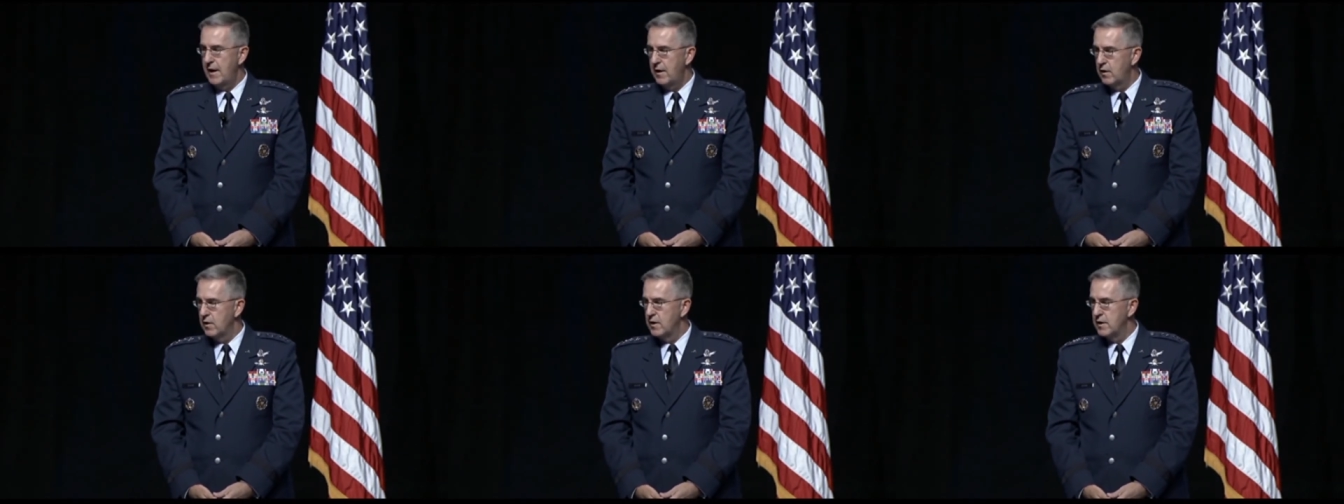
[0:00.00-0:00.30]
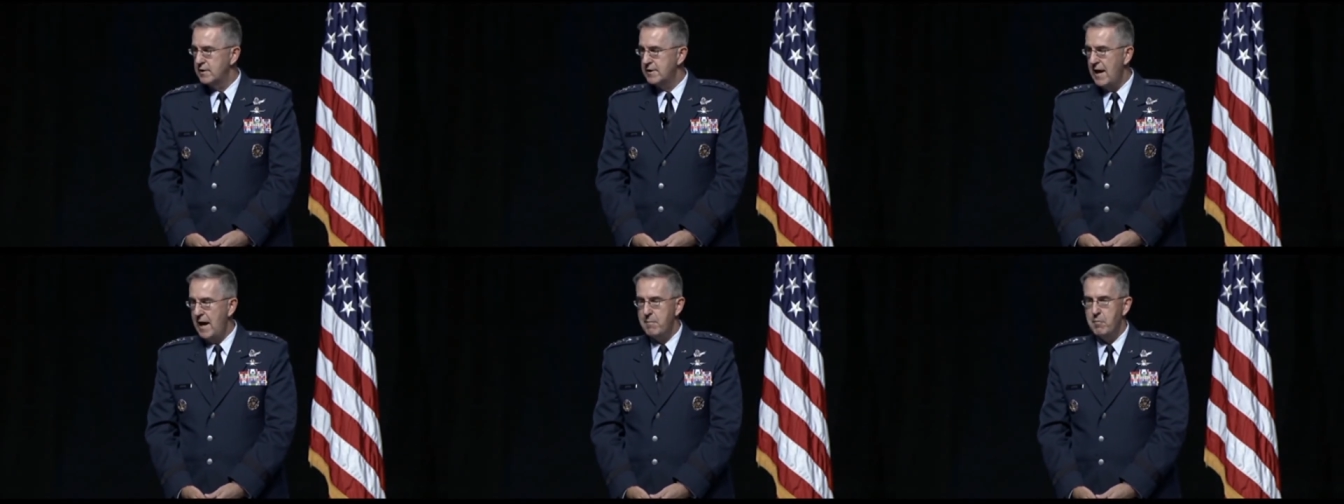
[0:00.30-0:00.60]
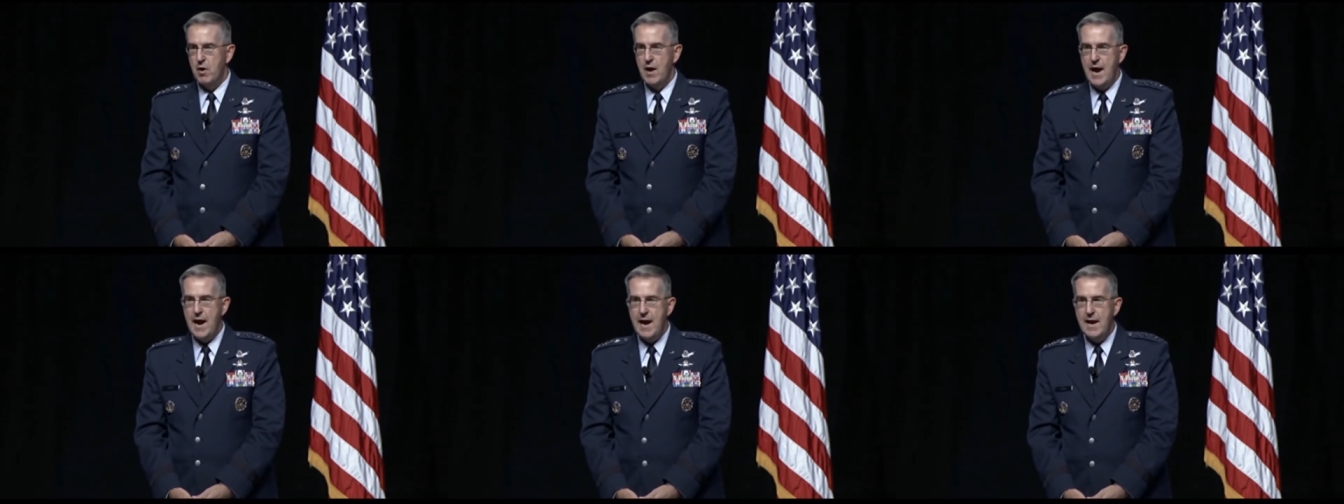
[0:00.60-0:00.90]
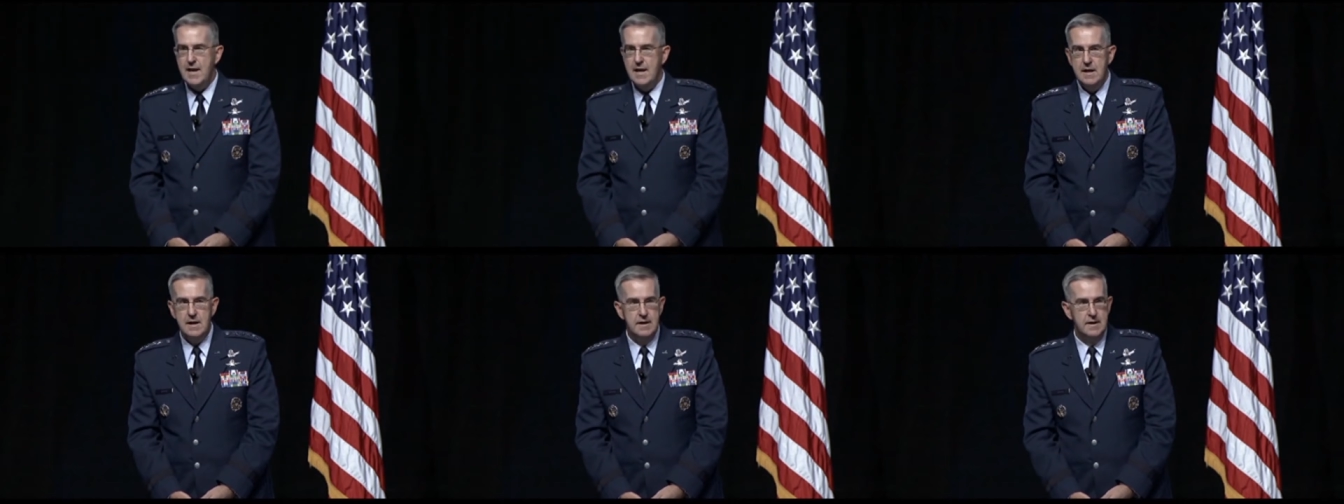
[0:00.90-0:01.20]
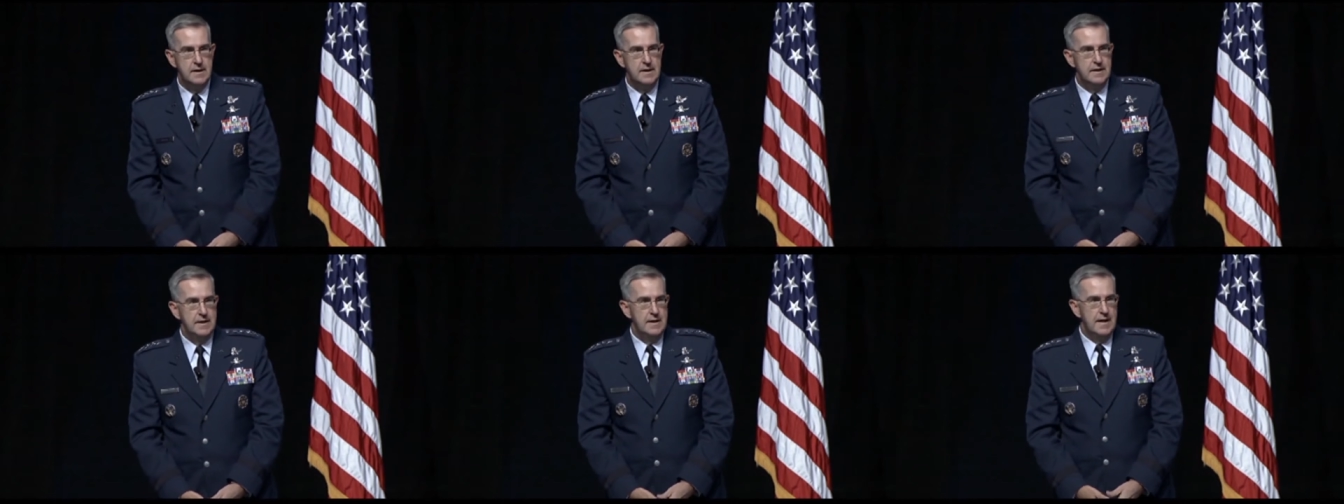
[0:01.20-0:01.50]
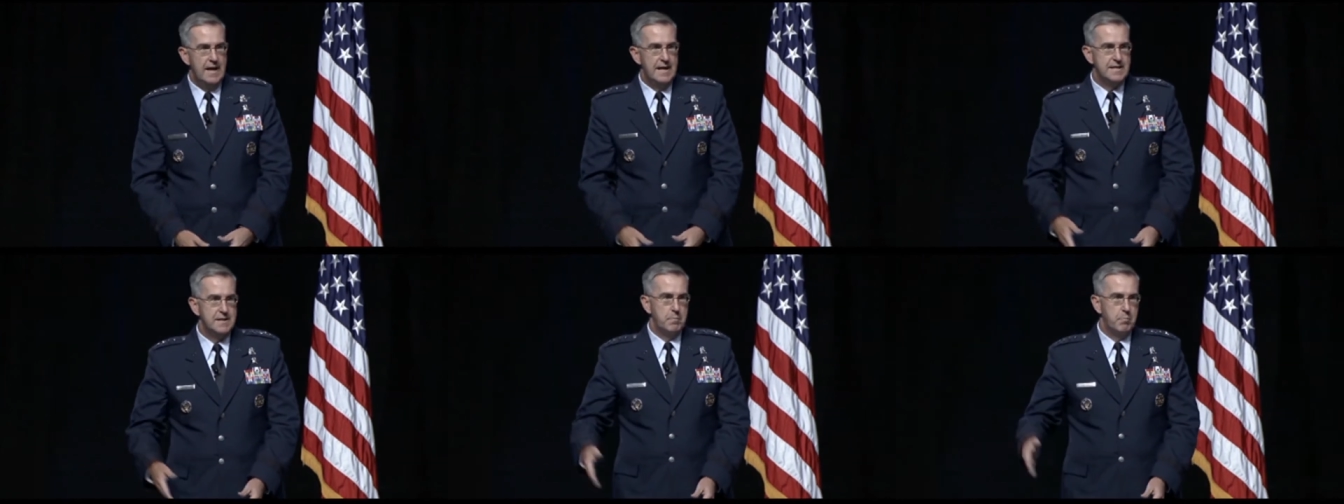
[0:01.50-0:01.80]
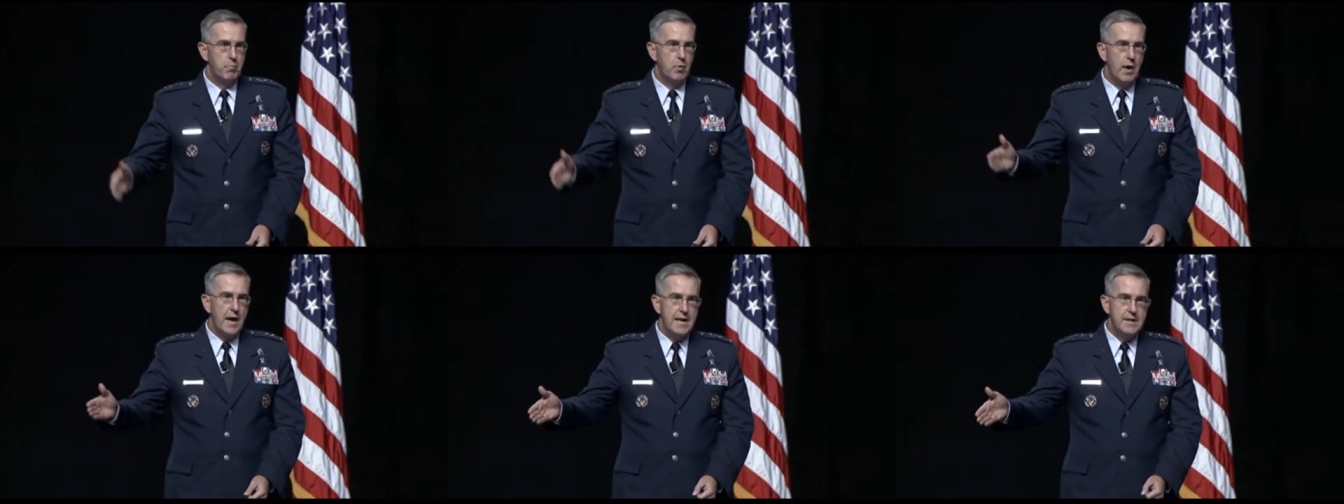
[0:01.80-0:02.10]
But thank goodness Admiral Haney
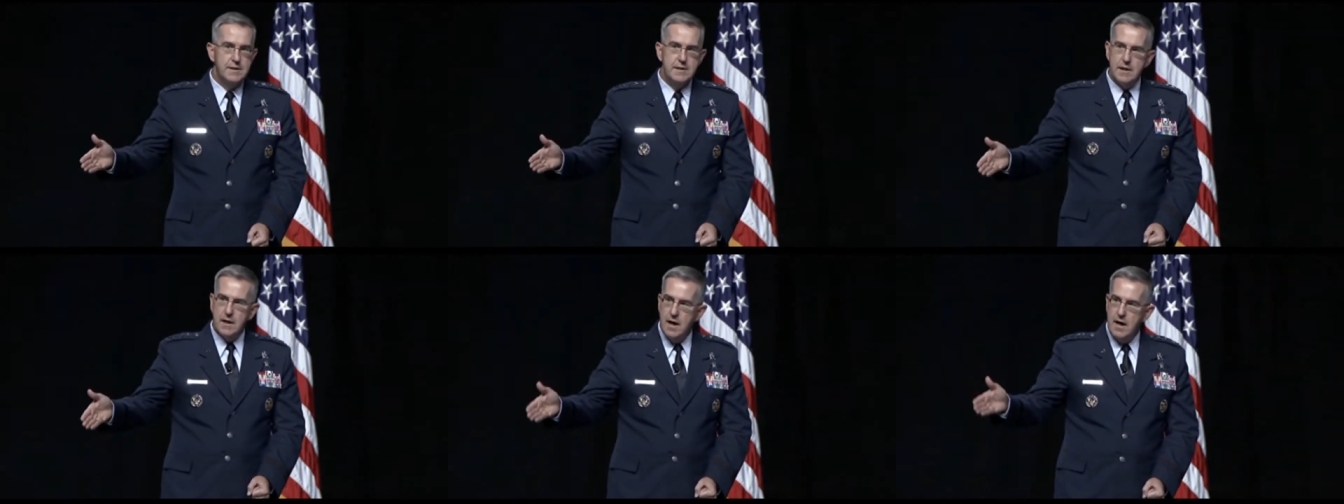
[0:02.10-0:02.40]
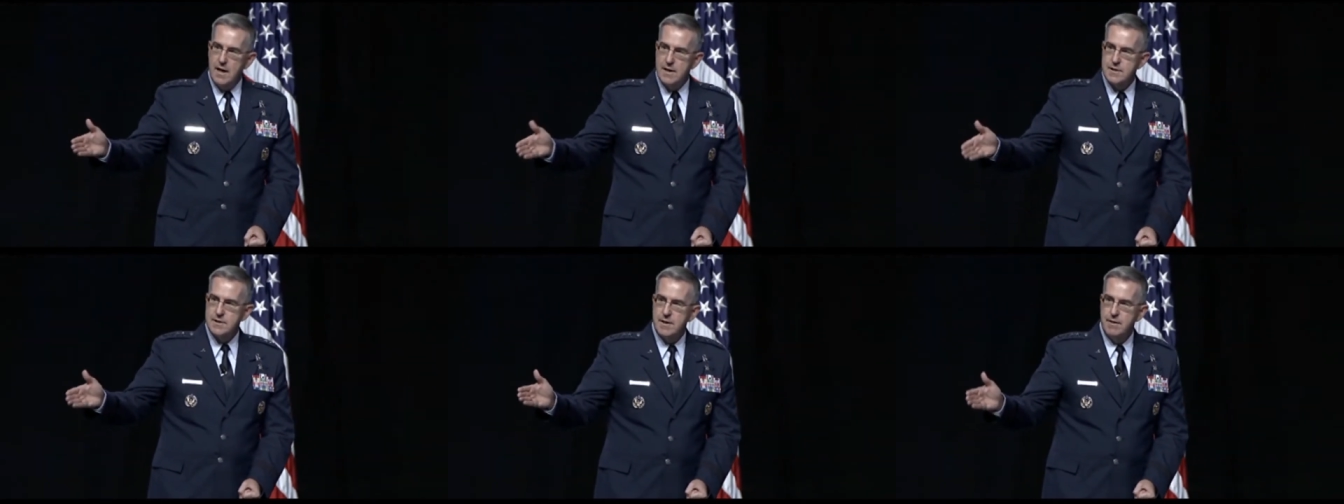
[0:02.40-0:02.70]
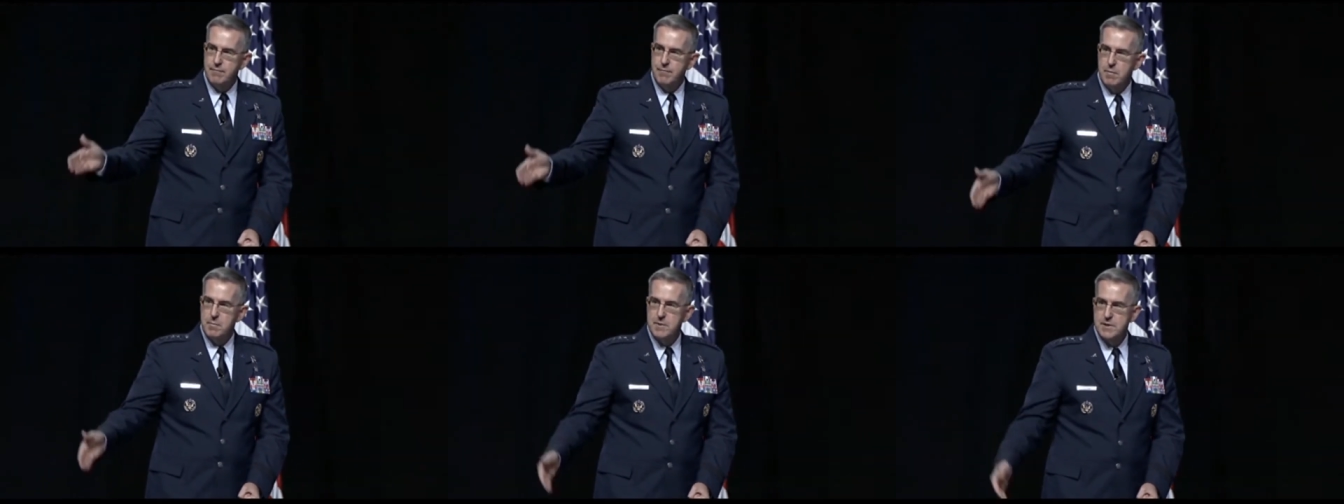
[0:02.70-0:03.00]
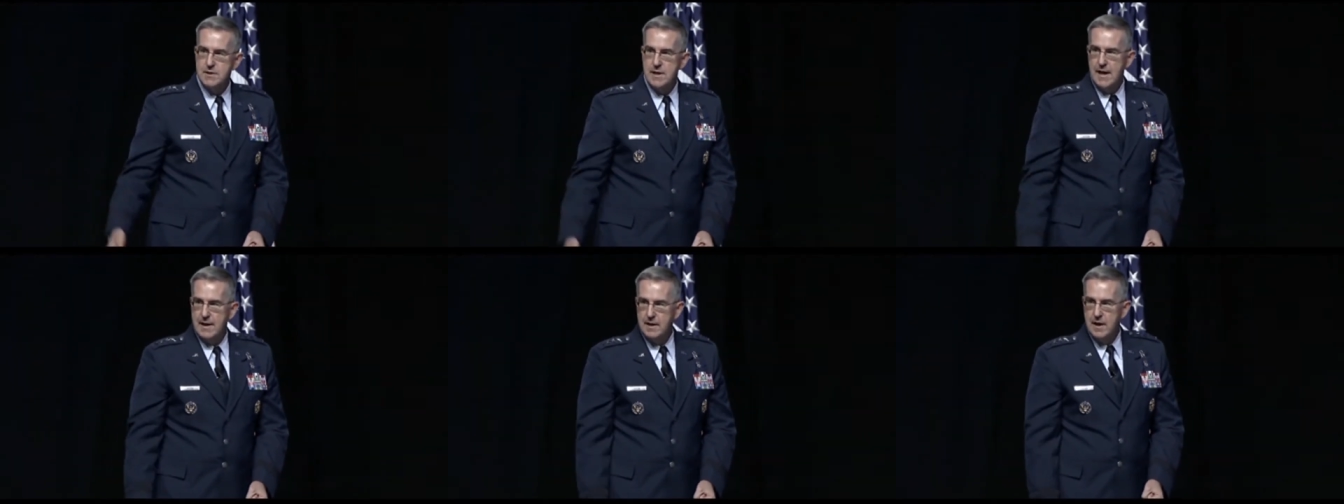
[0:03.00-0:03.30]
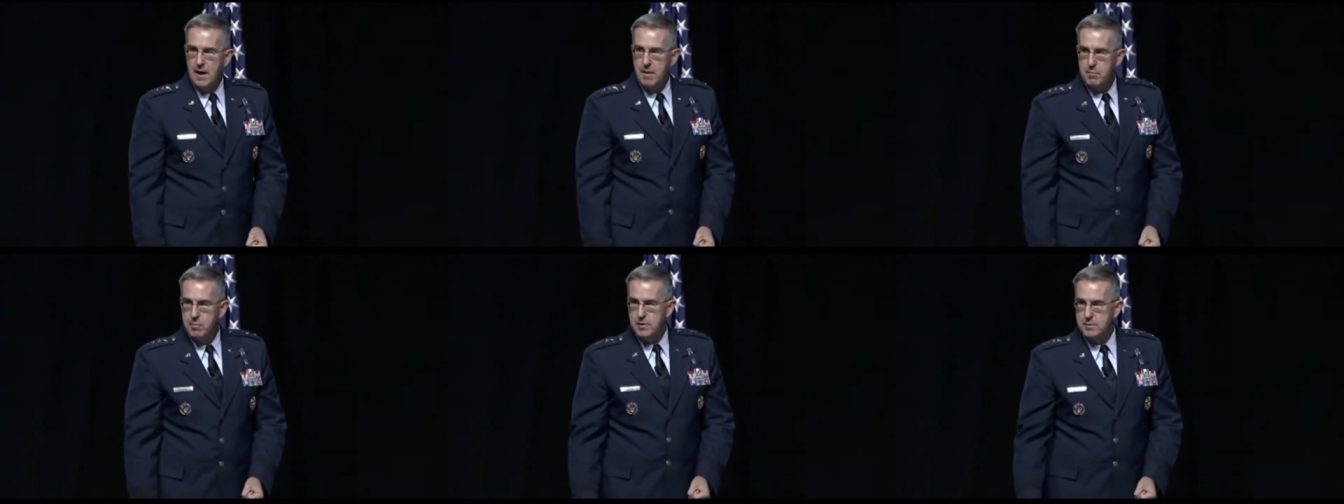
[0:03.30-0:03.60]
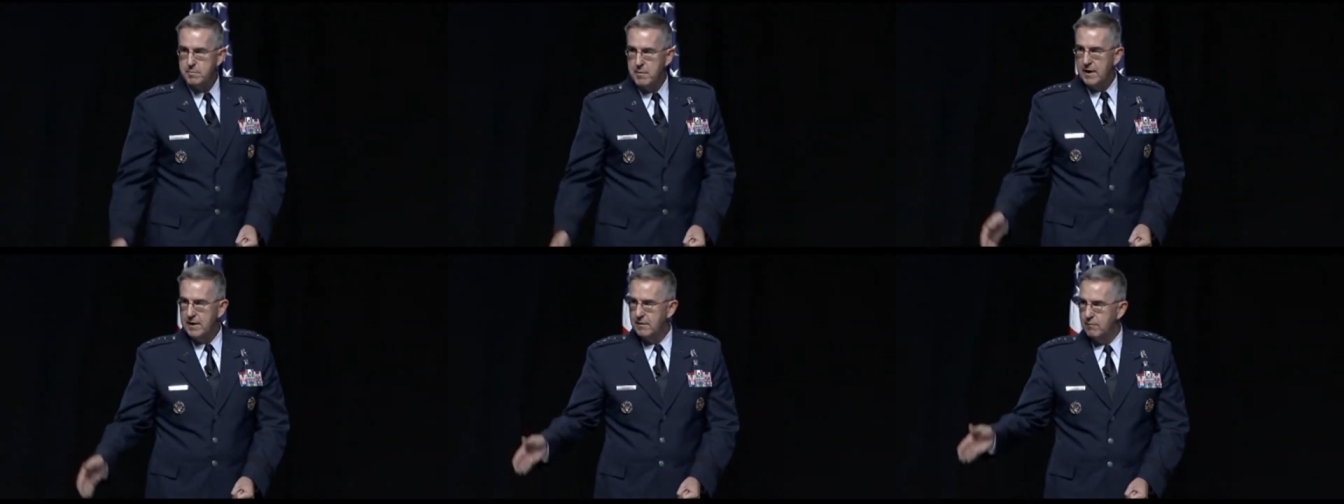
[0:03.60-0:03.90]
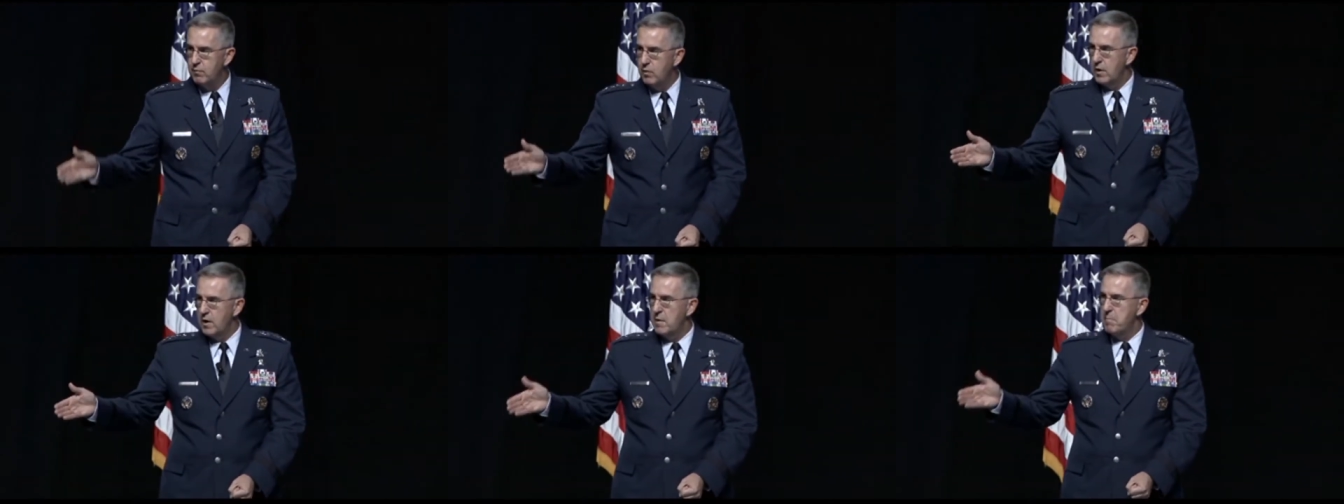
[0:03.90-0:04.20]
has embraced the concept from a SATCOM
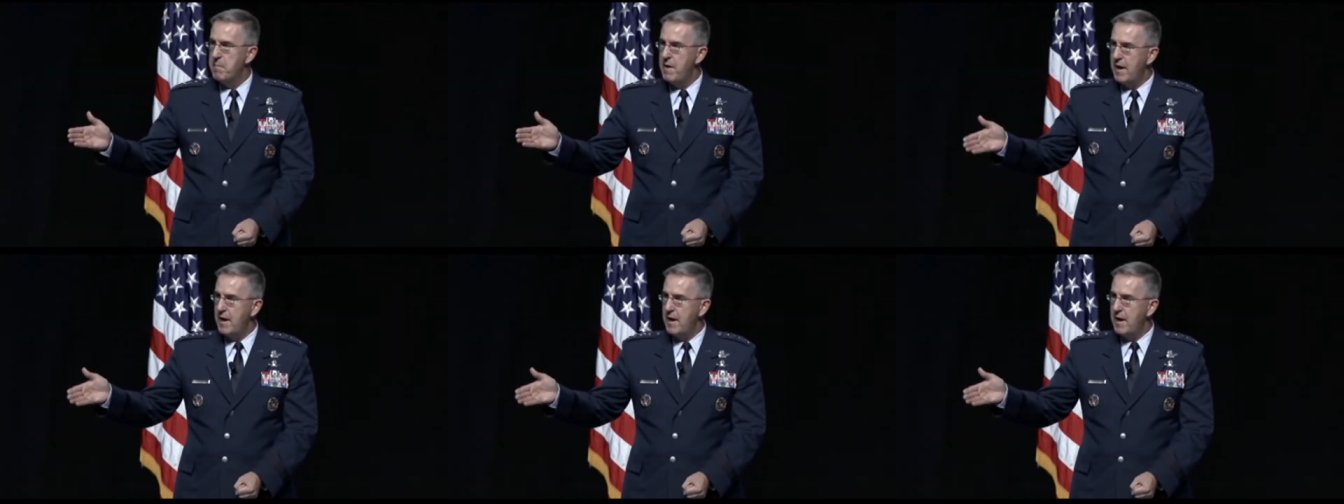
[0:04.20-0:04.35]
perspective.